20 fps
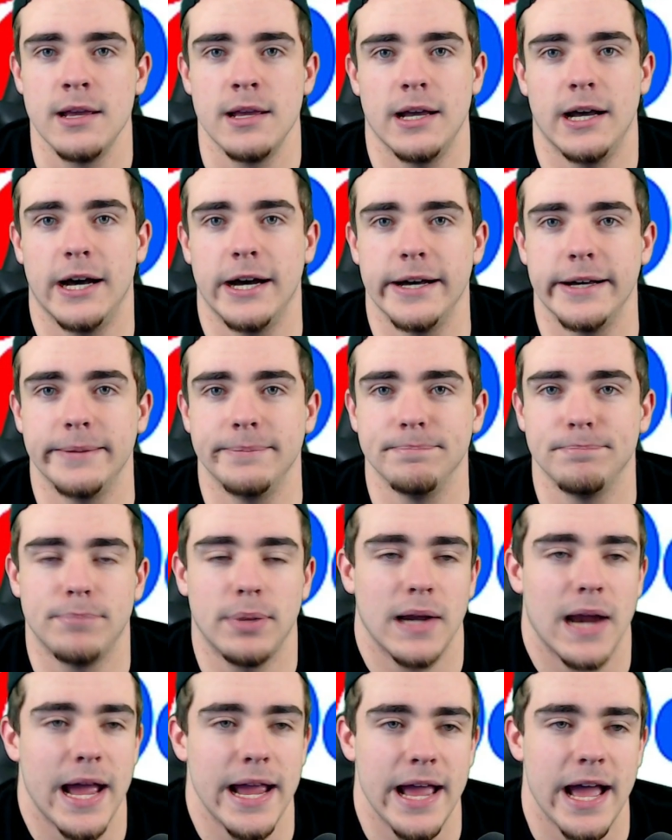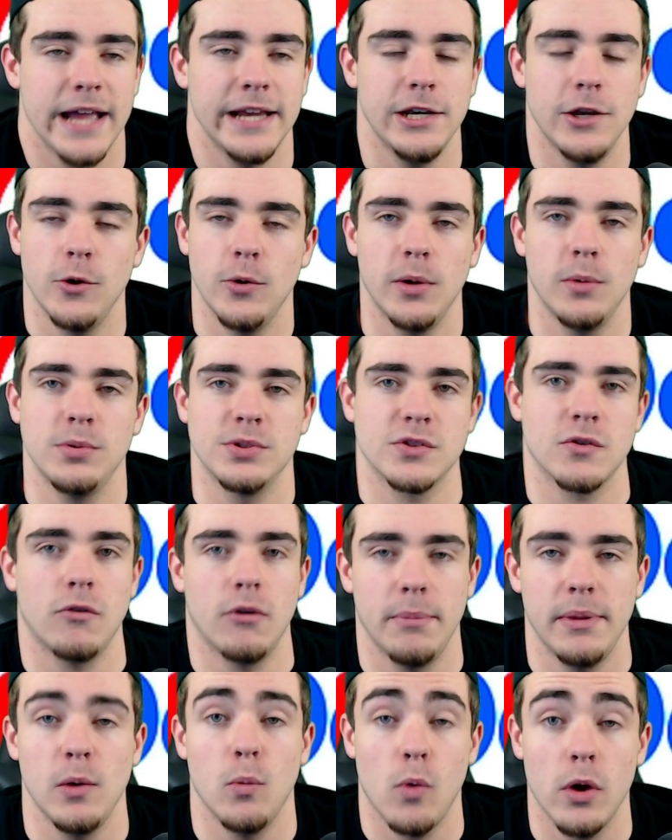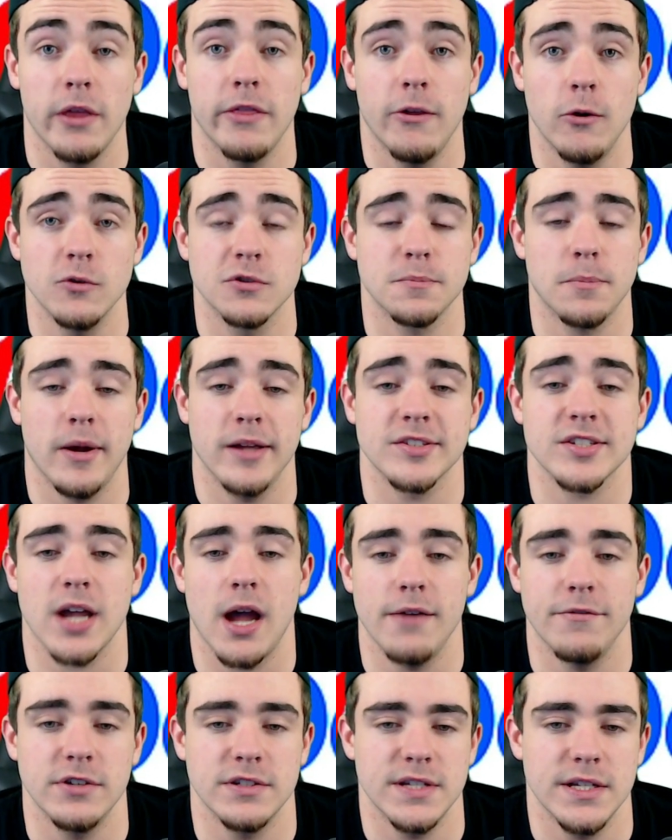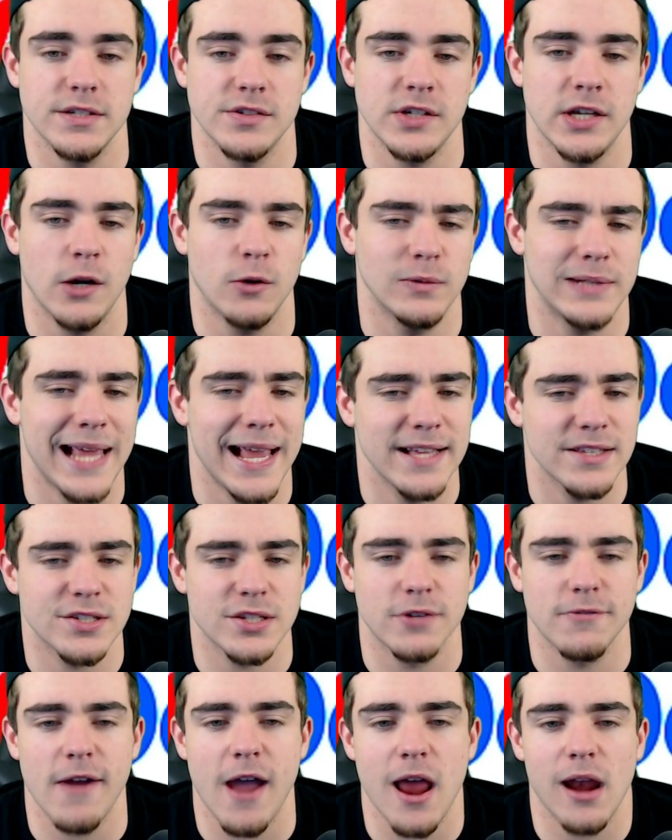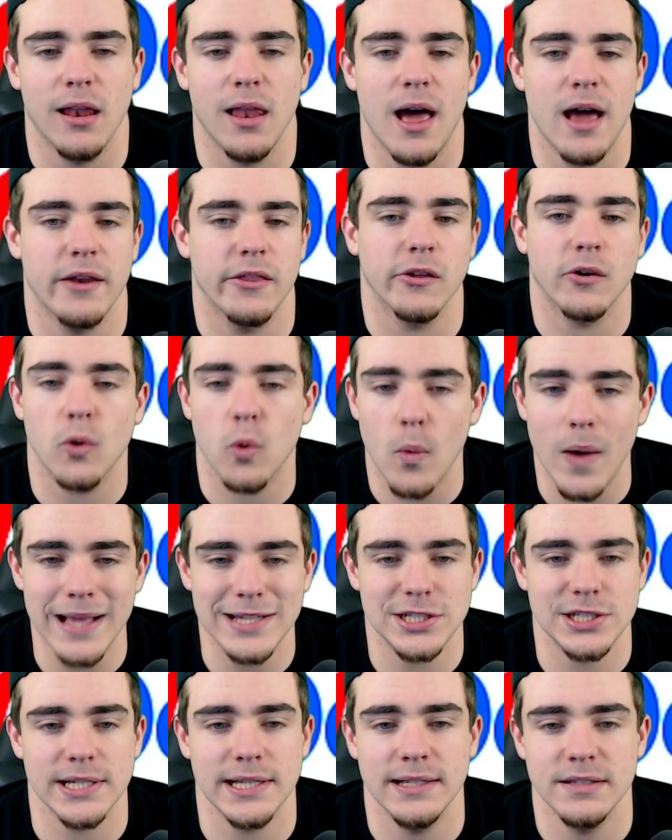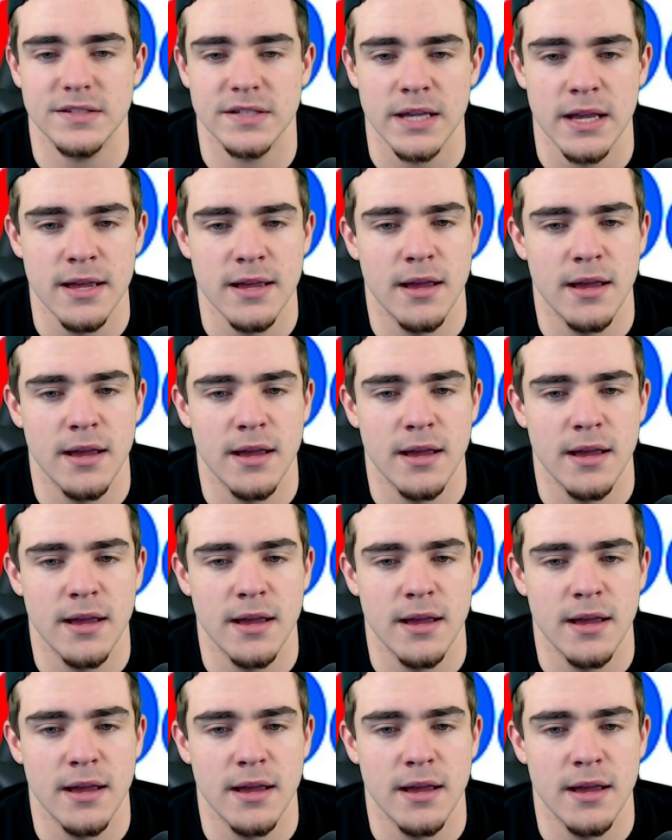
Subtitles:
But I knew it was going to be one of those press conferences, you know, dancing around a lot of the questions,